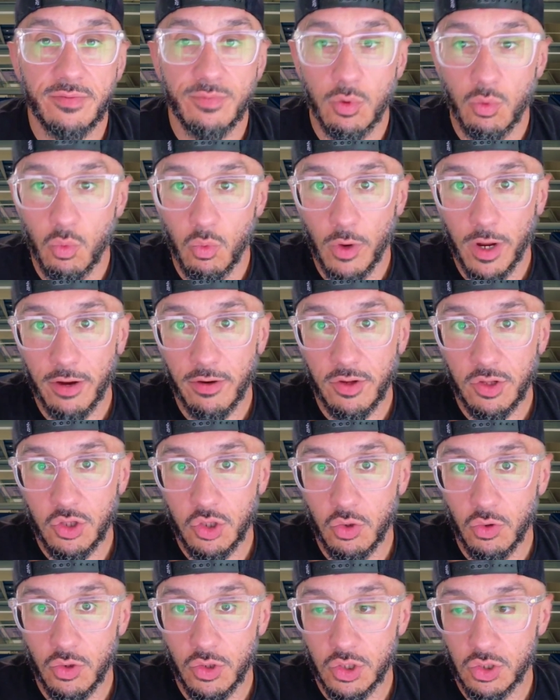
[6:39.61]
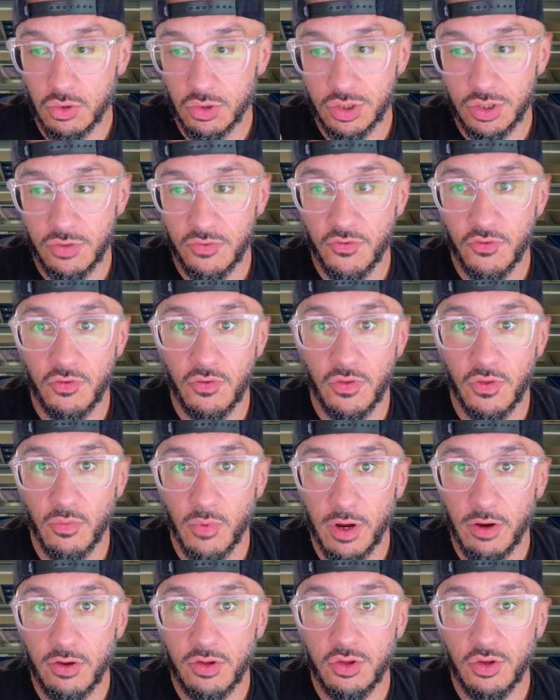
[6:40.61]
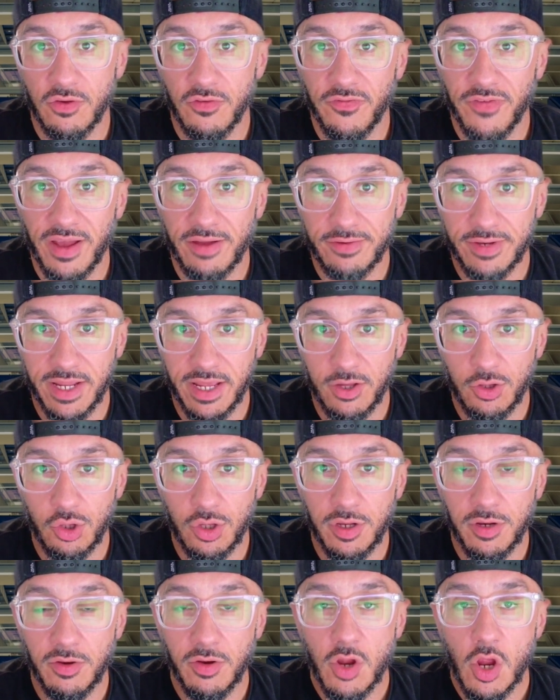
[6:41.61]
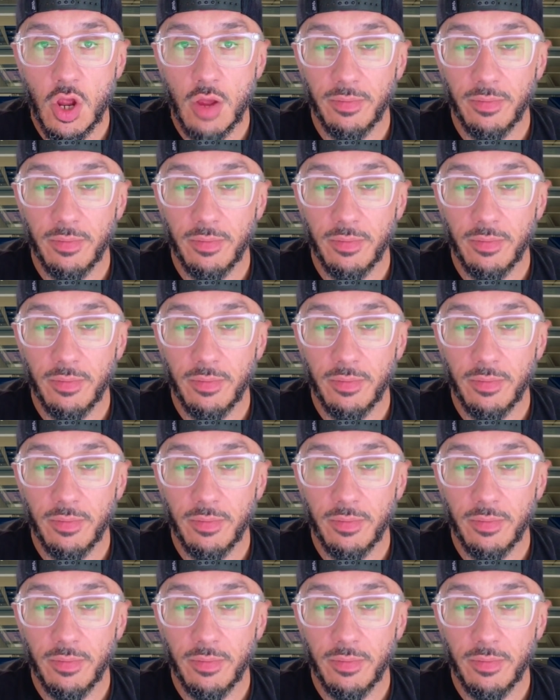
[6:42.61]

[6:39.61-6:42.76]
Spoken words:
but where is your source of truth? Where is your foundation?